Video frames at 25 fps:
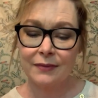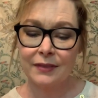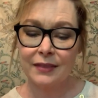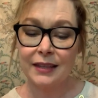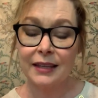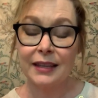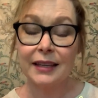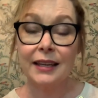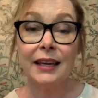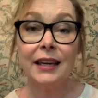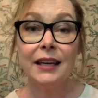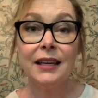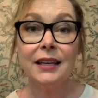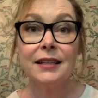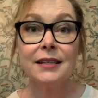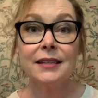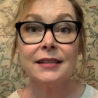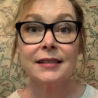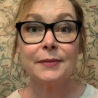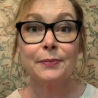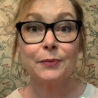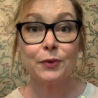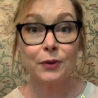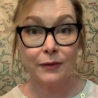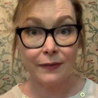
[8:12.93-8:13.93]
The
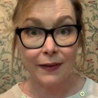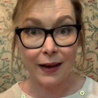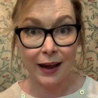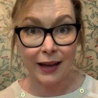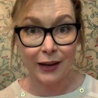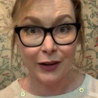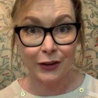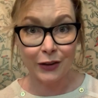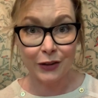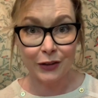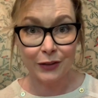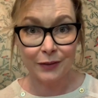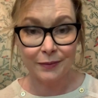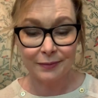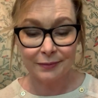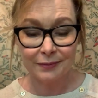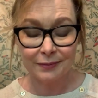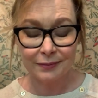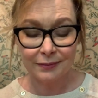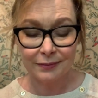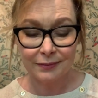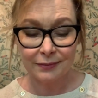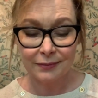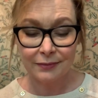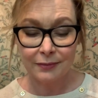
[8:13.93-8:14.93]
King's Provider.
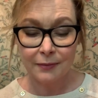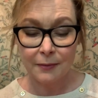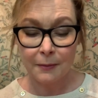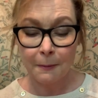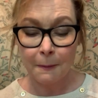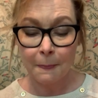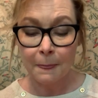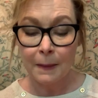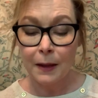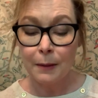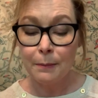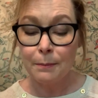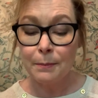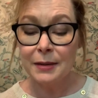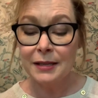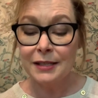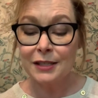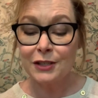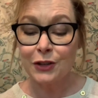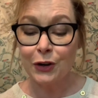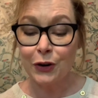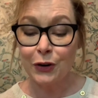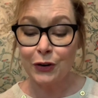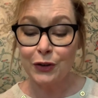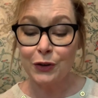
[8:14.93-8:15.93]
Miss
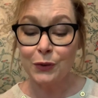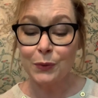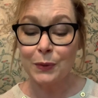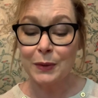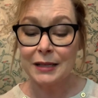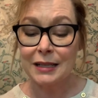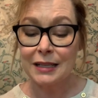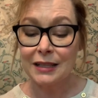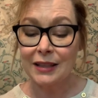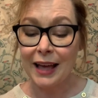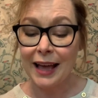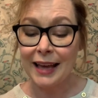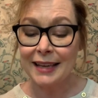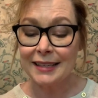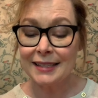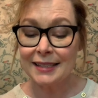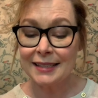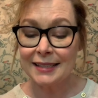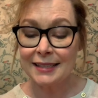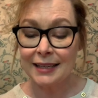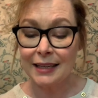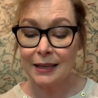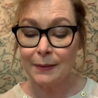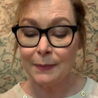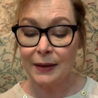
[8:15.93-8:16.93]
Turner was glad to
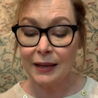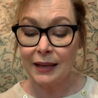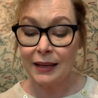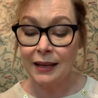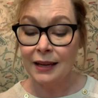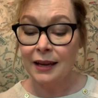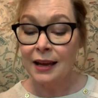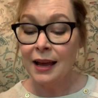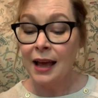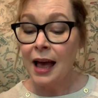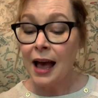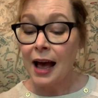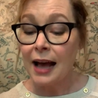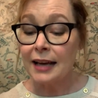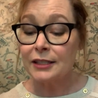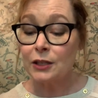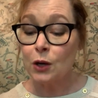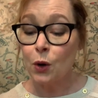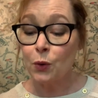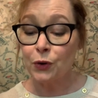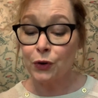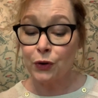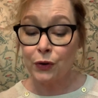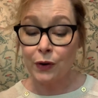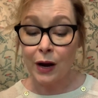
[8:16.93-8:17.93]
see me. I
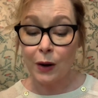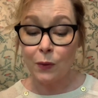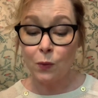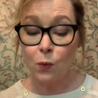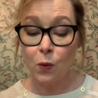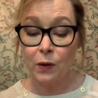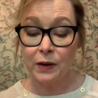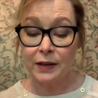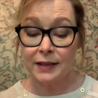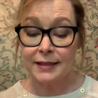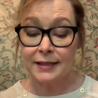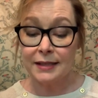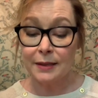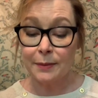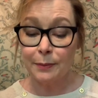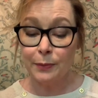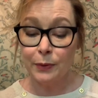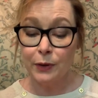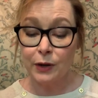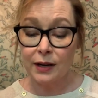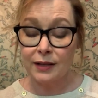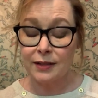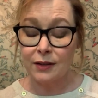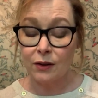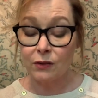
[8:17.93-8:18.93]
told her I wanted some
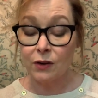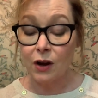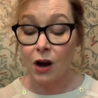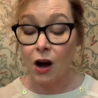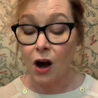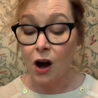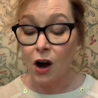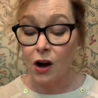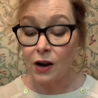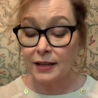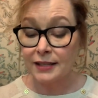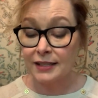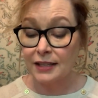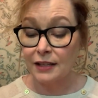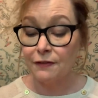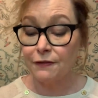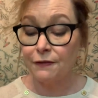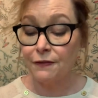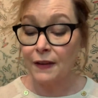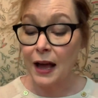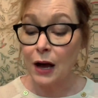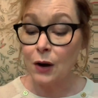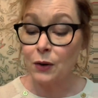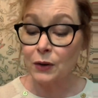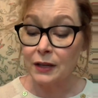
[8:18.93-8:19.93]
books on hawks and
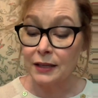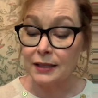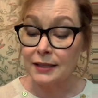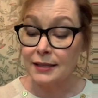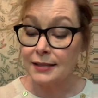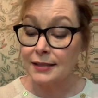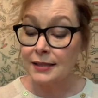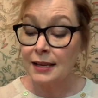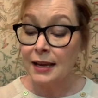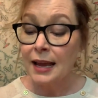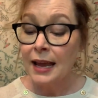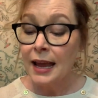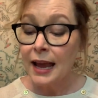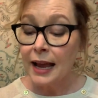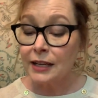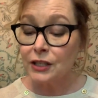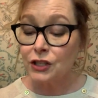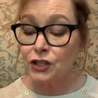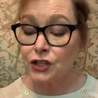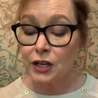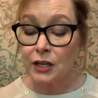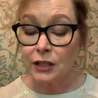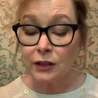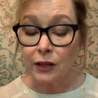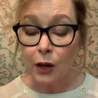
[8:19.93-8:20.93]
falcons, and
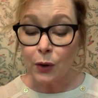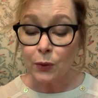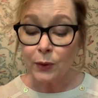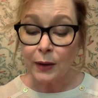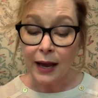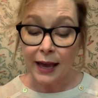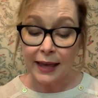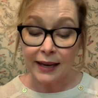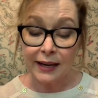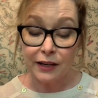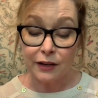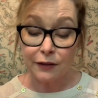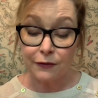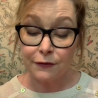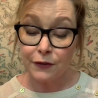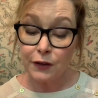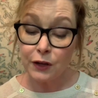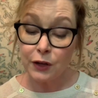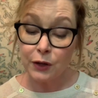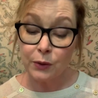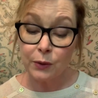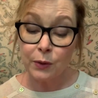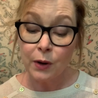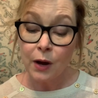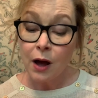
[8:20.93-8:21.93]
she located a
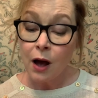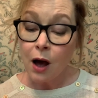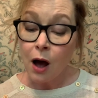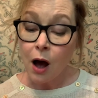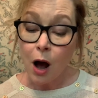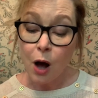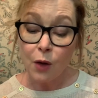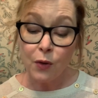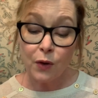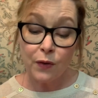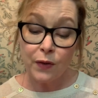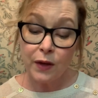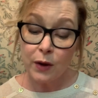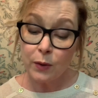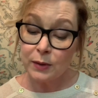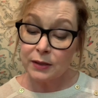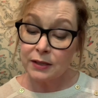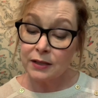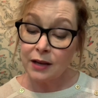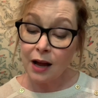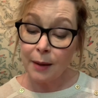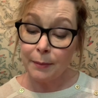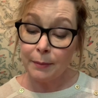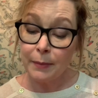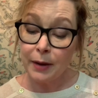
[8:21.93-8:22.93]
few, although there was
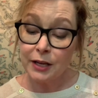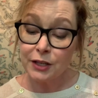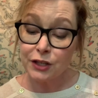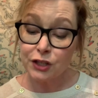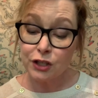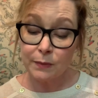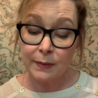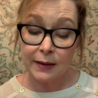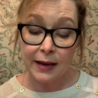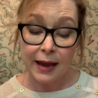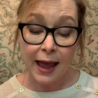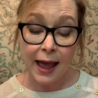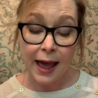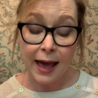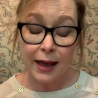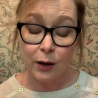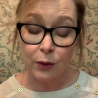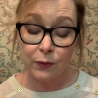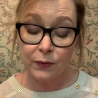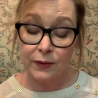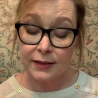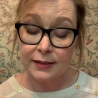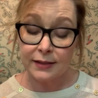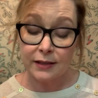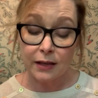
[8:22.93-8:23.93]
not much to be had
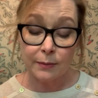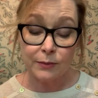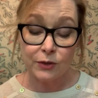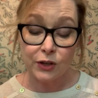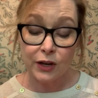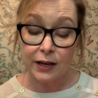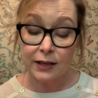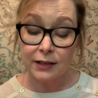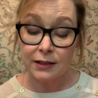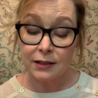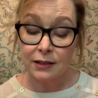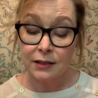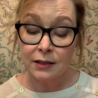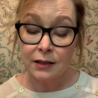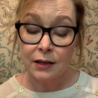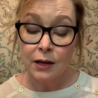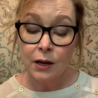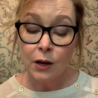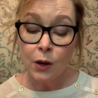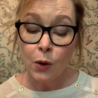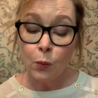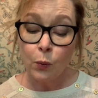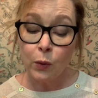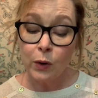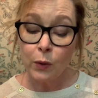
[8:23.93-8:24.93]
on the subject.
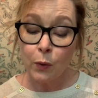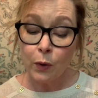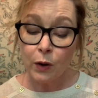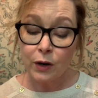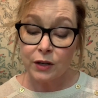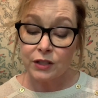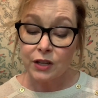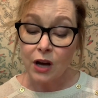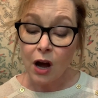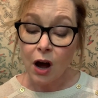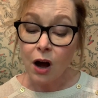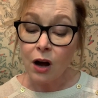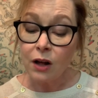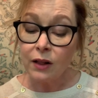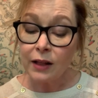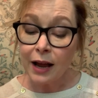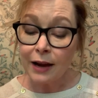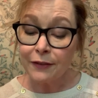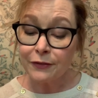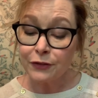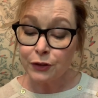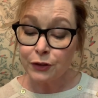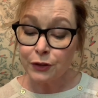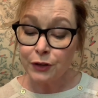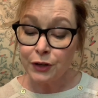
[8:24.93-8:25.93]
We worked all
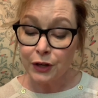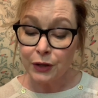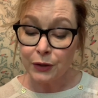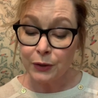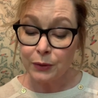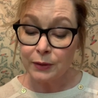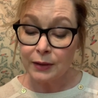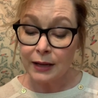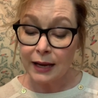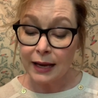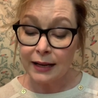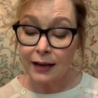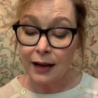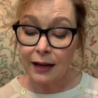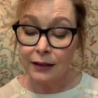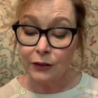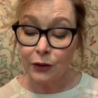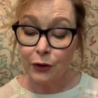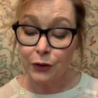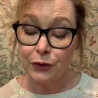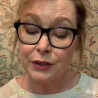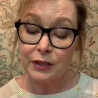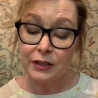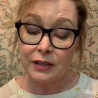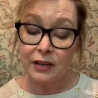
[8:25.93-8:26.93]
afternoon, and I
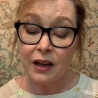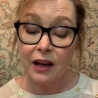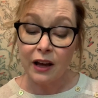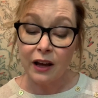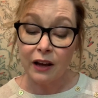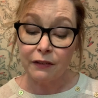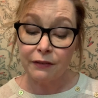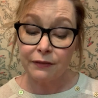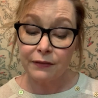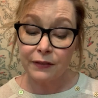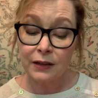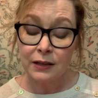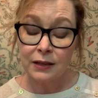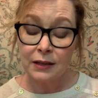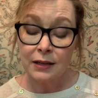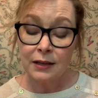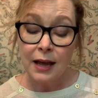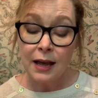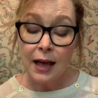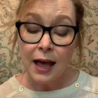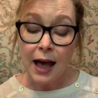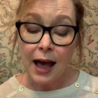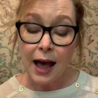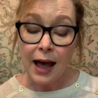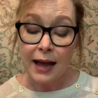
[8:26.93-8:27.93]
learned enough.
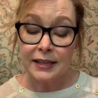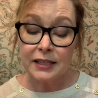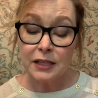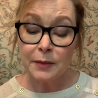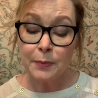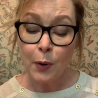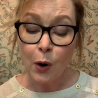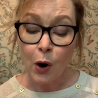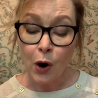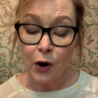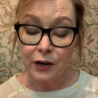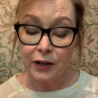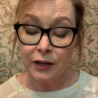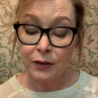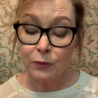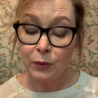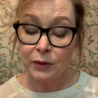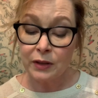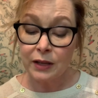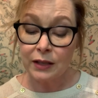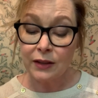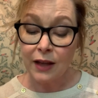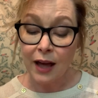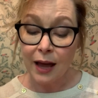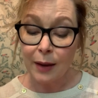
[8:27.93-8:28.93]
I departed when
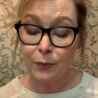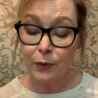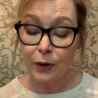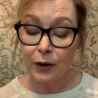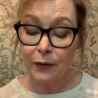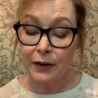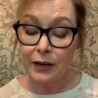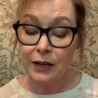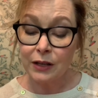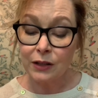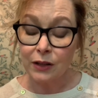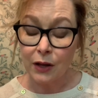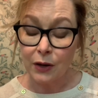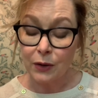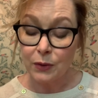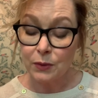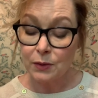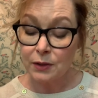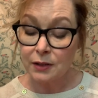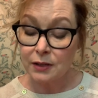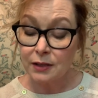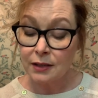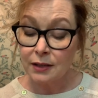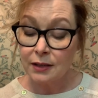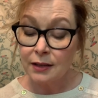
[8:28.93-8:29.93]
the library
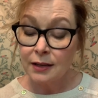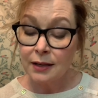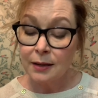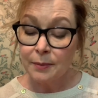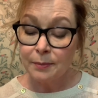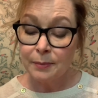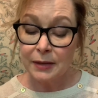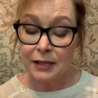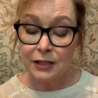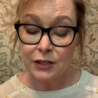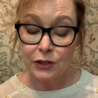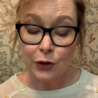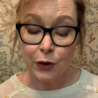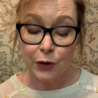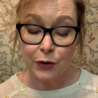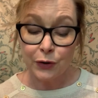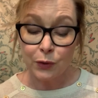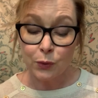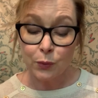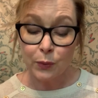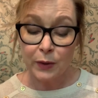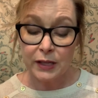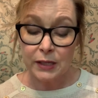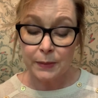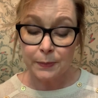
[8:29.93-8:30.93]
closed. Miss Turner
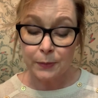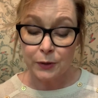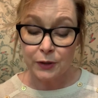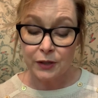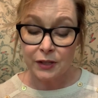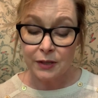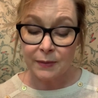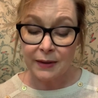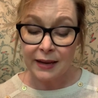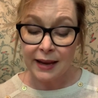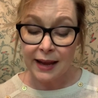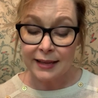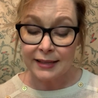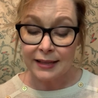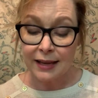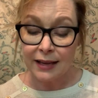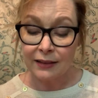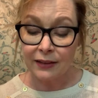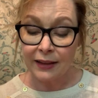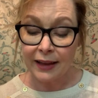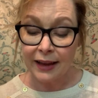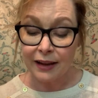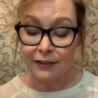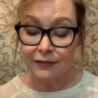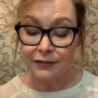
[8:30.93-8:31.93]
whispered to me as I
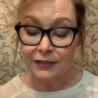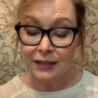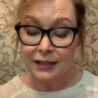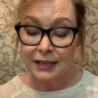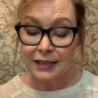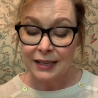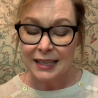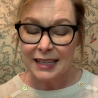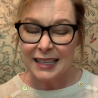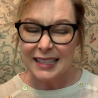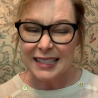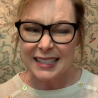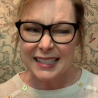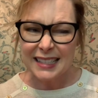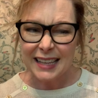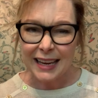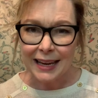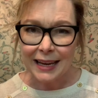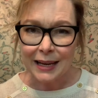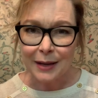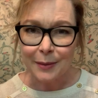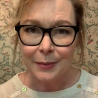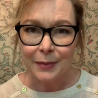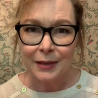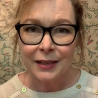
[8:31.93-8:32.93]
left,
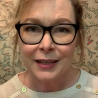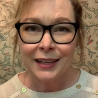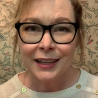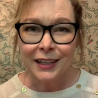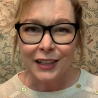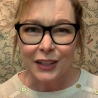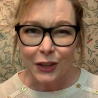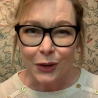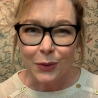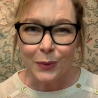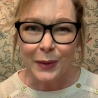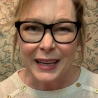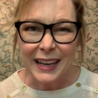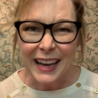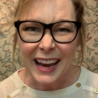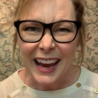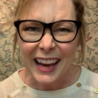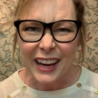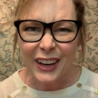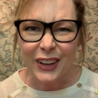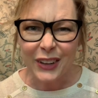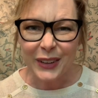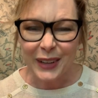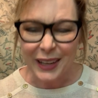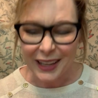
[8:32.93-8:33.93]
"Sam, you need a
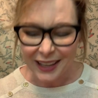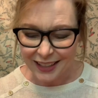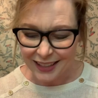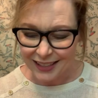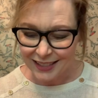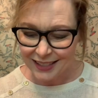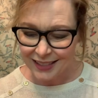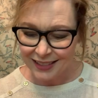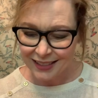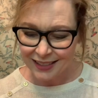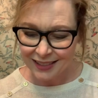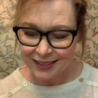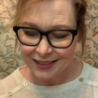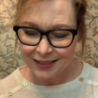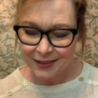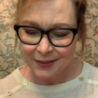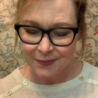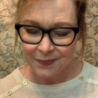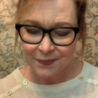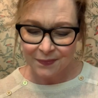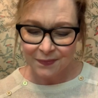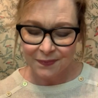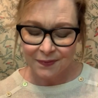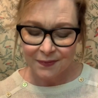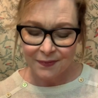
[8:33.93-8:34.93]
haircut."
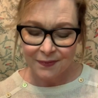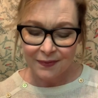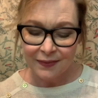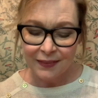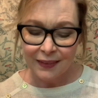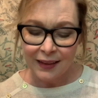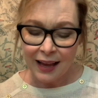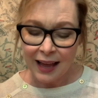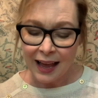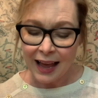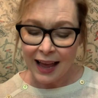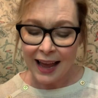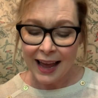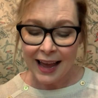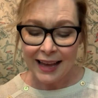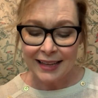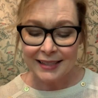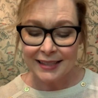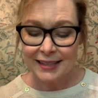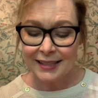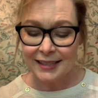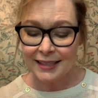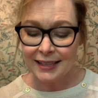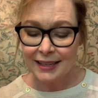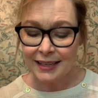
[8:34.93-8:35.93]
I hadn't
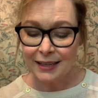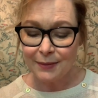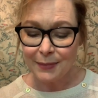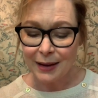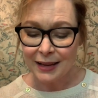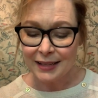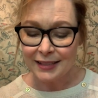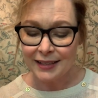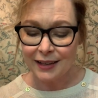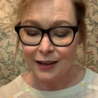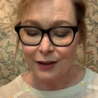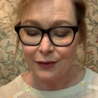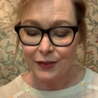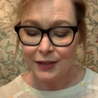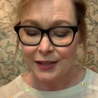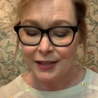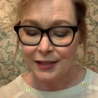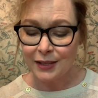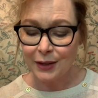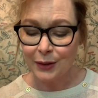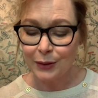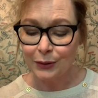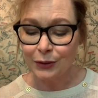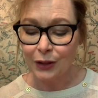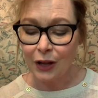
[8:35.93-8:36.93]
seen myself in
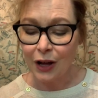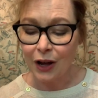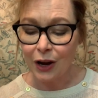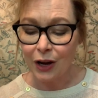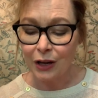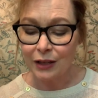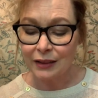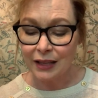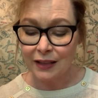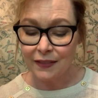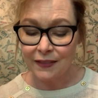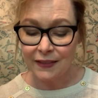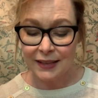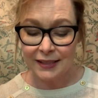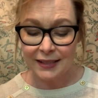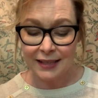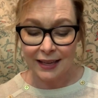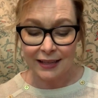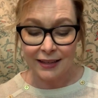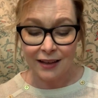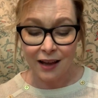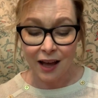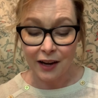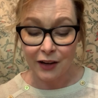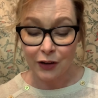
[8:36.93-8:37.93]
so long that this
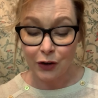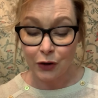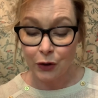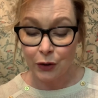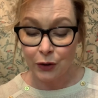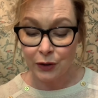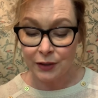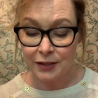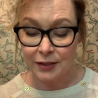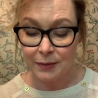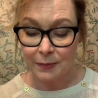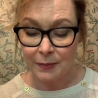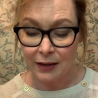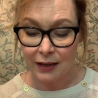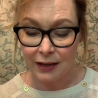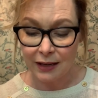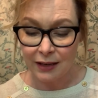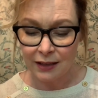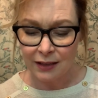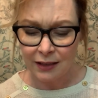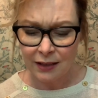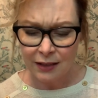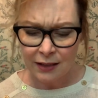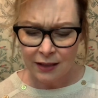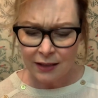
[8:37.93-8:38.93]
had not occurred to me.
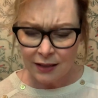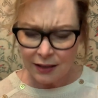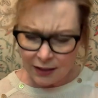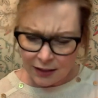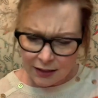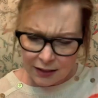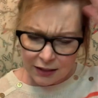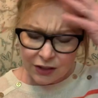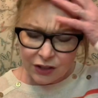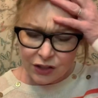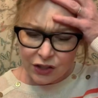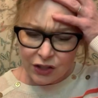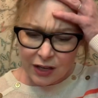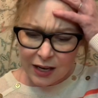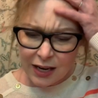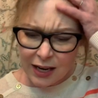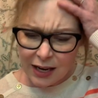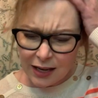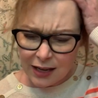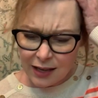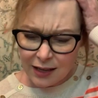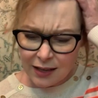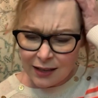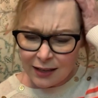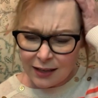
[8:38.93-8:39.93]

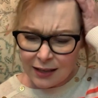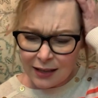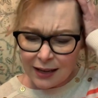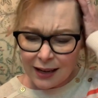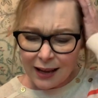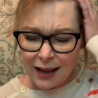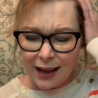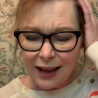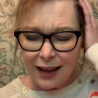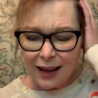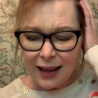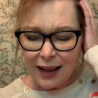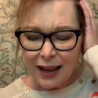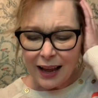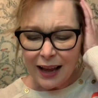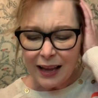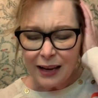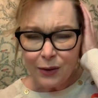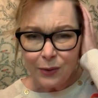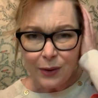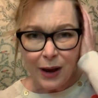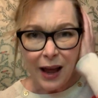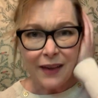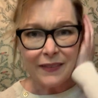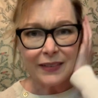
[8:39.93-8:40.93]
"Gee, I
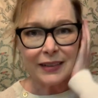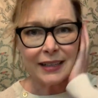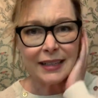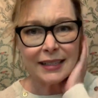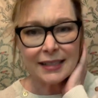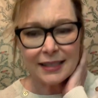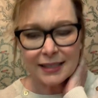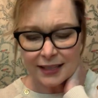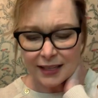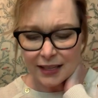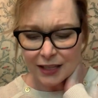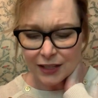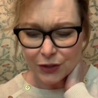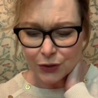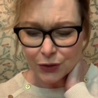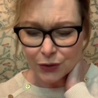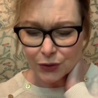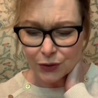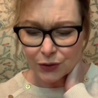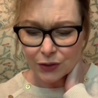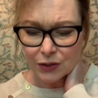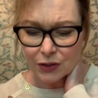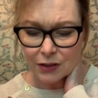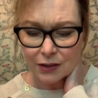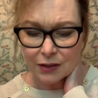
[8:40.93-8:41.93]
don't have any
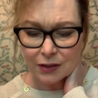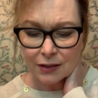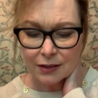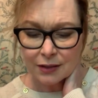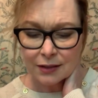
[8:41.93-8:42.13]
scissors."